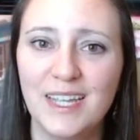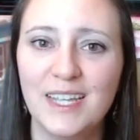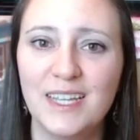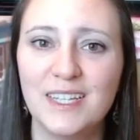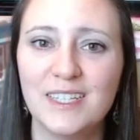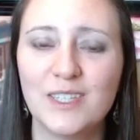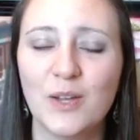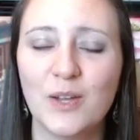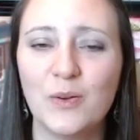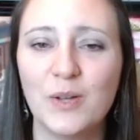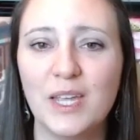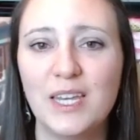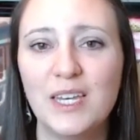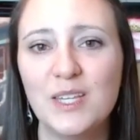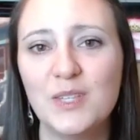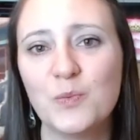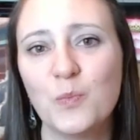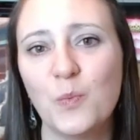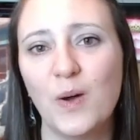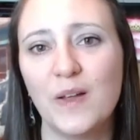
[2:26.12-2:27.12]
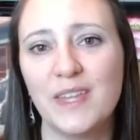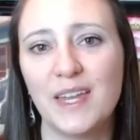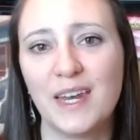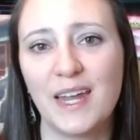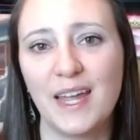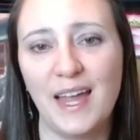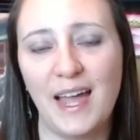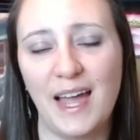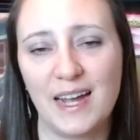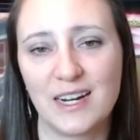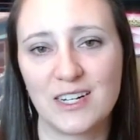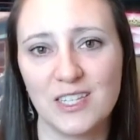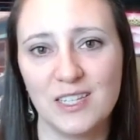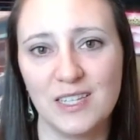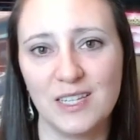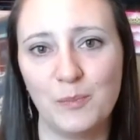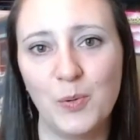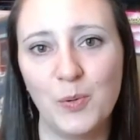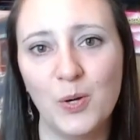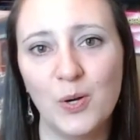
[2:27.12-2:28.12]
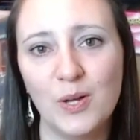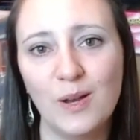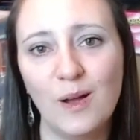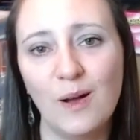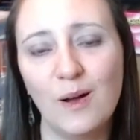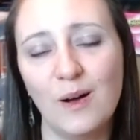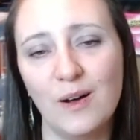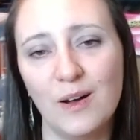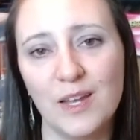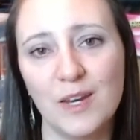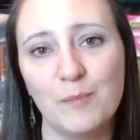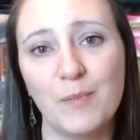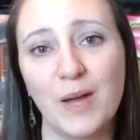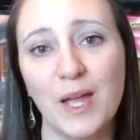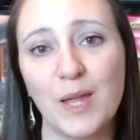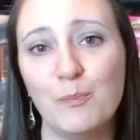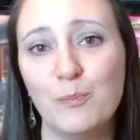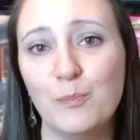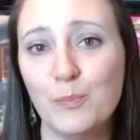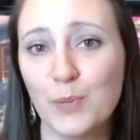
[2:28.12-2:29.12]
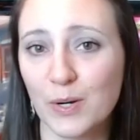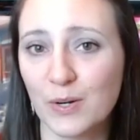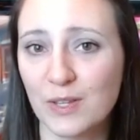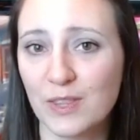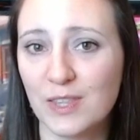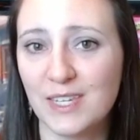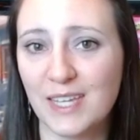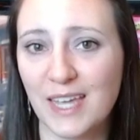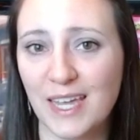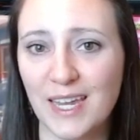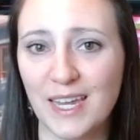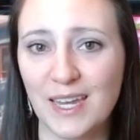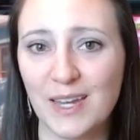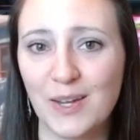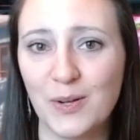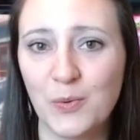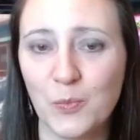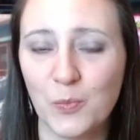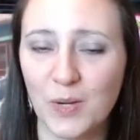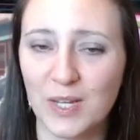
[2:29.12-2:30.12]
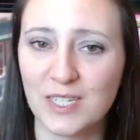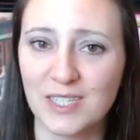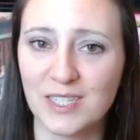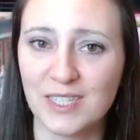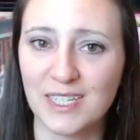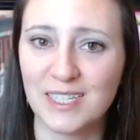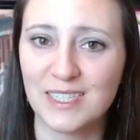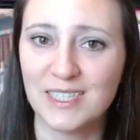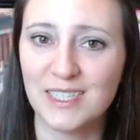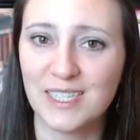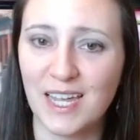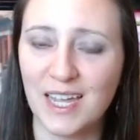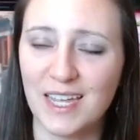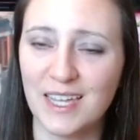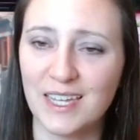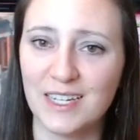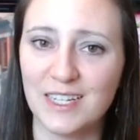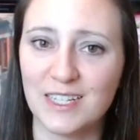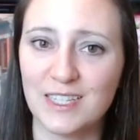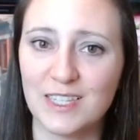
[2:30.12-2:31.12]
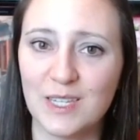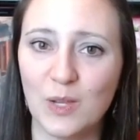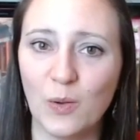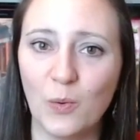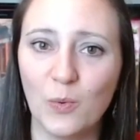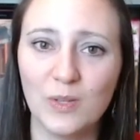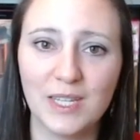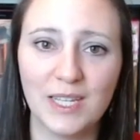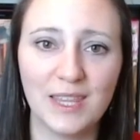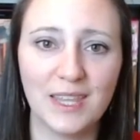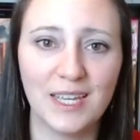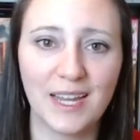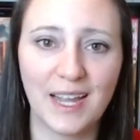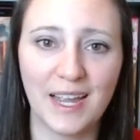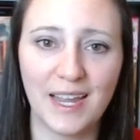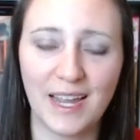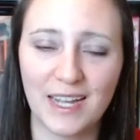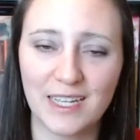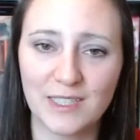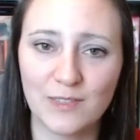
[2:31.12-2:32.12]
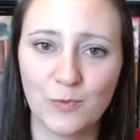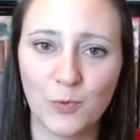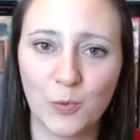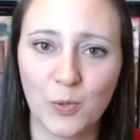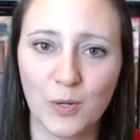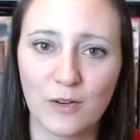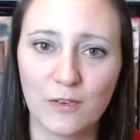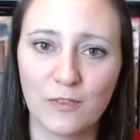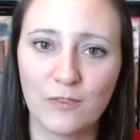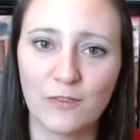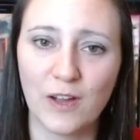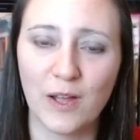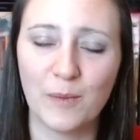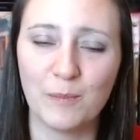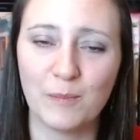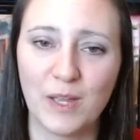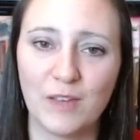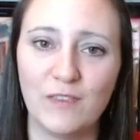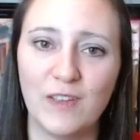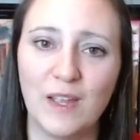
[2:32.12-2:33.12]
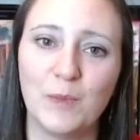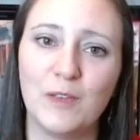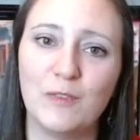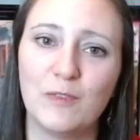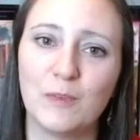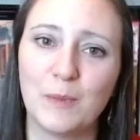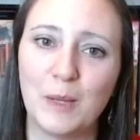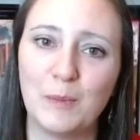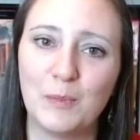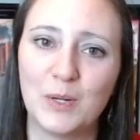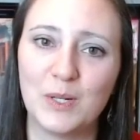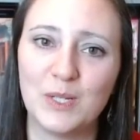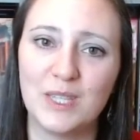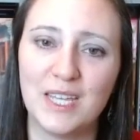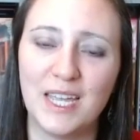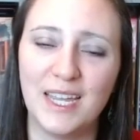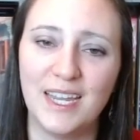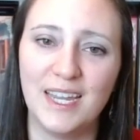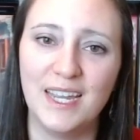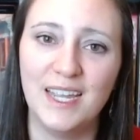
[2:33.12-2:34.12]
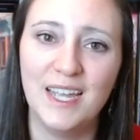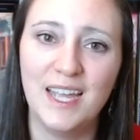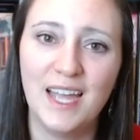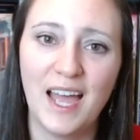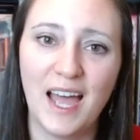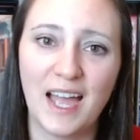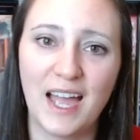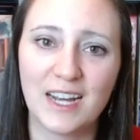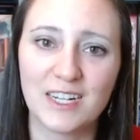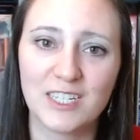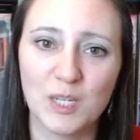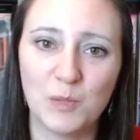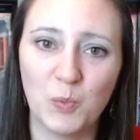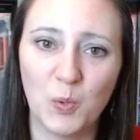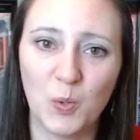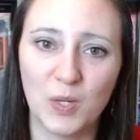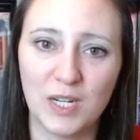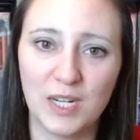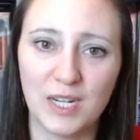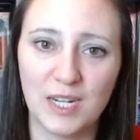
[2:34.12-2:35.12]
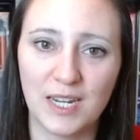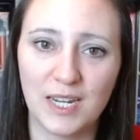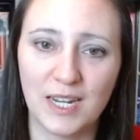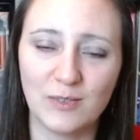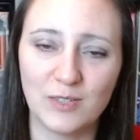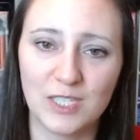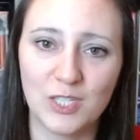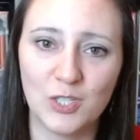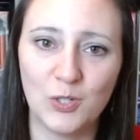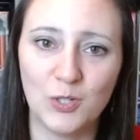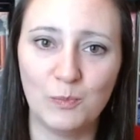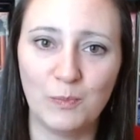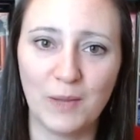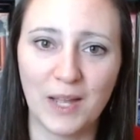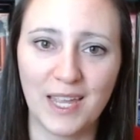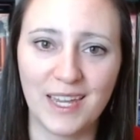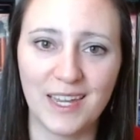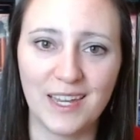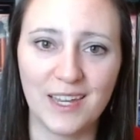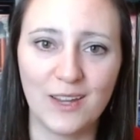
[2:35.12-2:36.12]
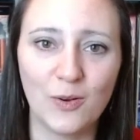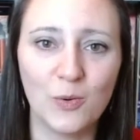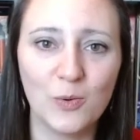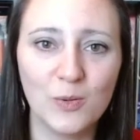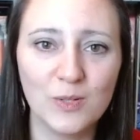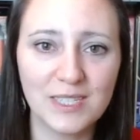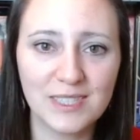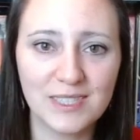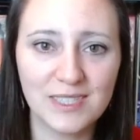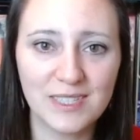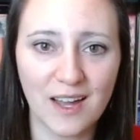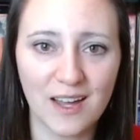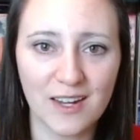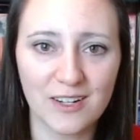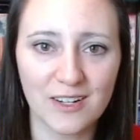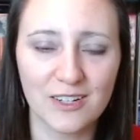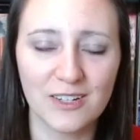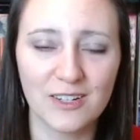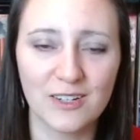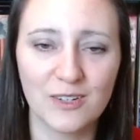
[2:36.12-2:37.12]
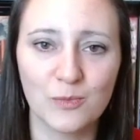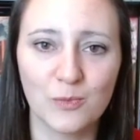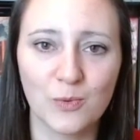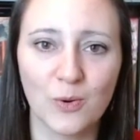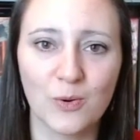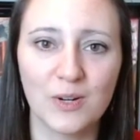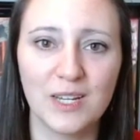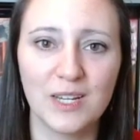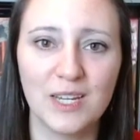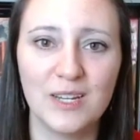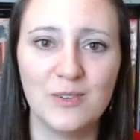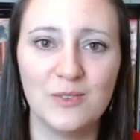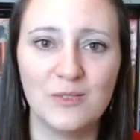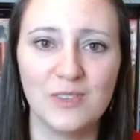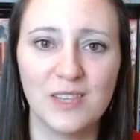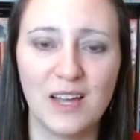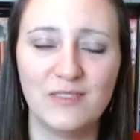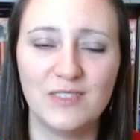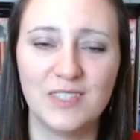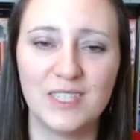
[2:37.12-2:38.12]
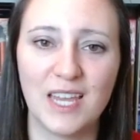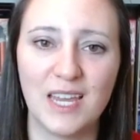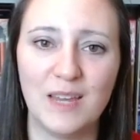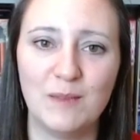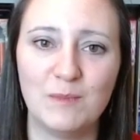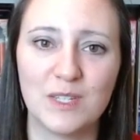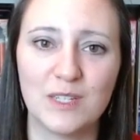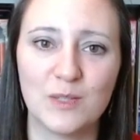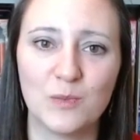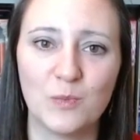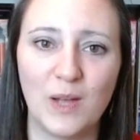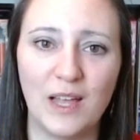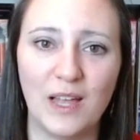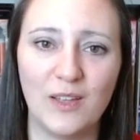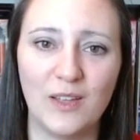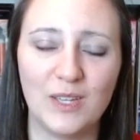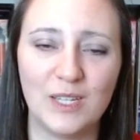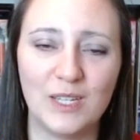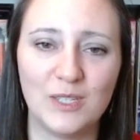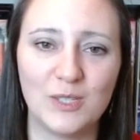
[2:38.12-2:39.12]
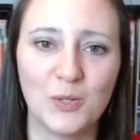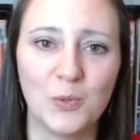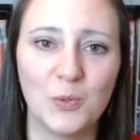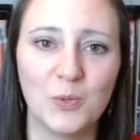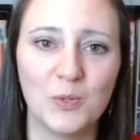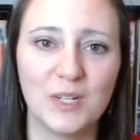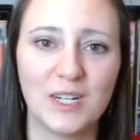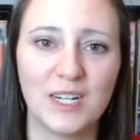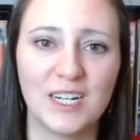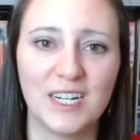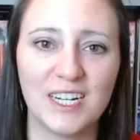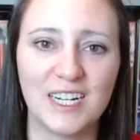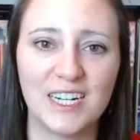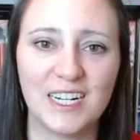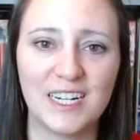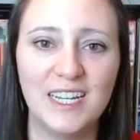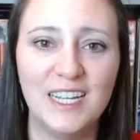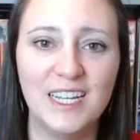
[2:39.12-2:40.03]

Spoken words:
So it is one that I actually put on my birthday wish list, and it's the only thing I asked for from my family for my birthday. I actually pointed it out to my oldest daughter, Rory, who loves games as well, and told her,